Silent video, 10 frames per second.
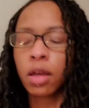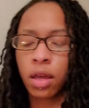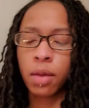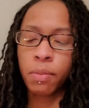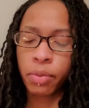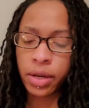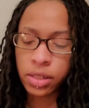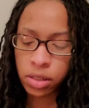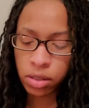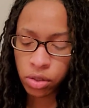
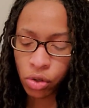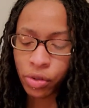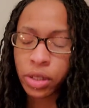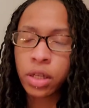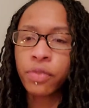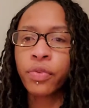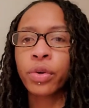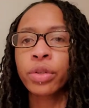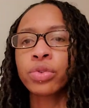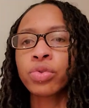Embrace your need for
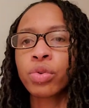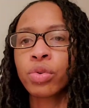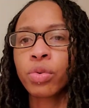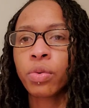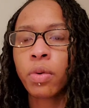control.